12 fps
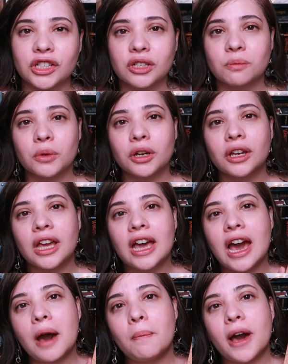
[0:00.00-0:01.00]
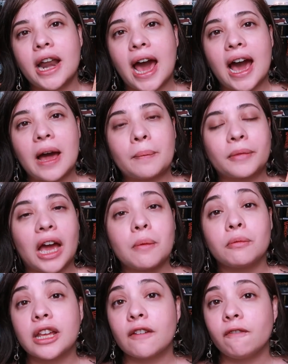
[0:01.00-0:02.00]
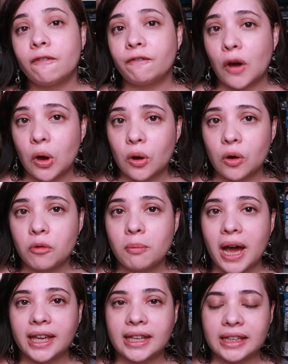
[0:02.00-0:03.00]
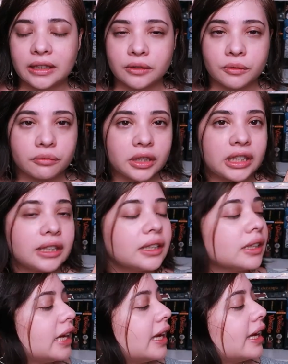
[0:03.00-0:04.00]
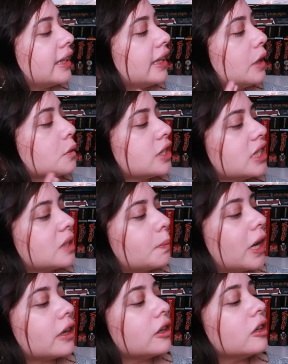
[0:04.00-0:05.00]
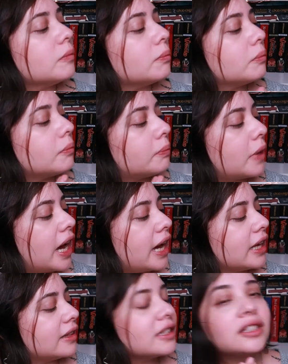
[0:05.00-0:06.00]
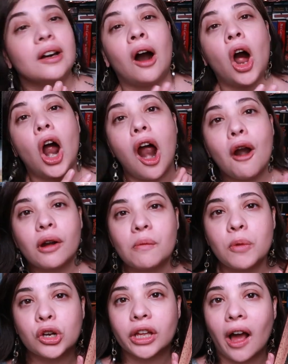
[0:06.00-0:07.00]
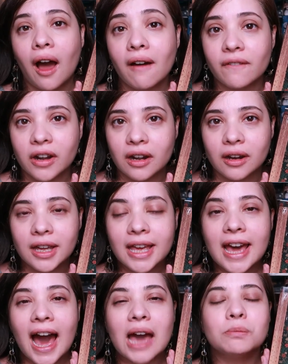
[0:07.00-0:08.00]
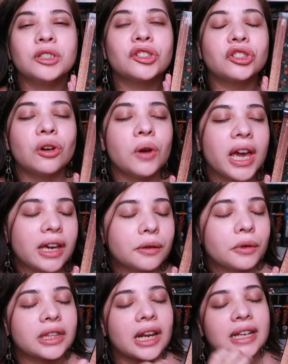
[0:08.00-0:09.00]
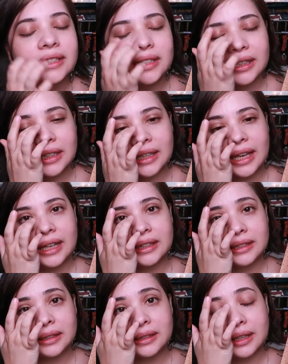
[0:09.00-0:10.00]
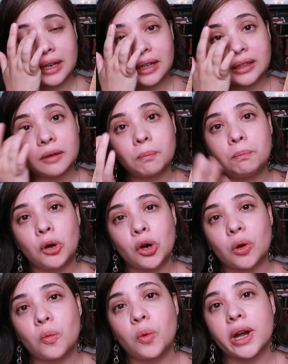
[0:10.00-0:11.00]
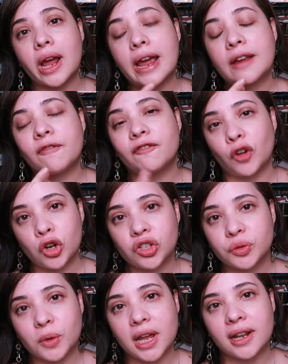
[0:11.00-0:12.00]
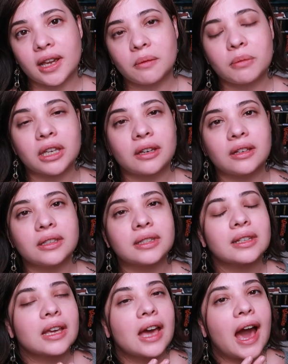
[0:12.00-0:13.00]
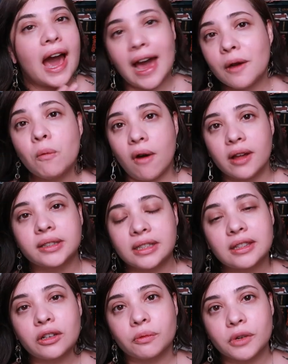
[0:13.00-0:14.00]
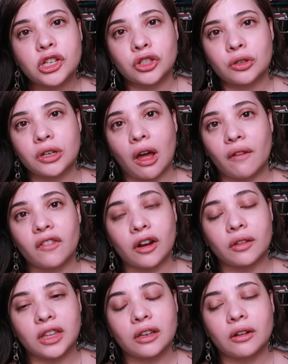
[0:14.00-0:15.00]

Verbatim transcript: fiction book. But I'm reading Foe by Iain Reid, and it was inspired by this horrible cover. I'm so angry that I didn't get the book when I first read it because I wanted the original cover